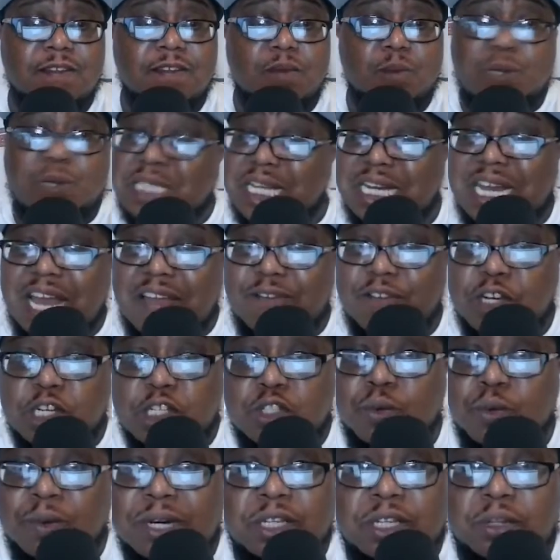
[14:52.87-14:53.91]
Was 11 of
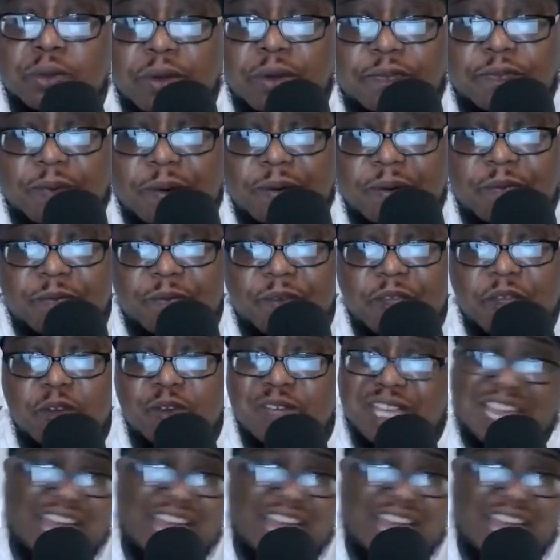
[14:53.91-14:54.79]
23 from the field,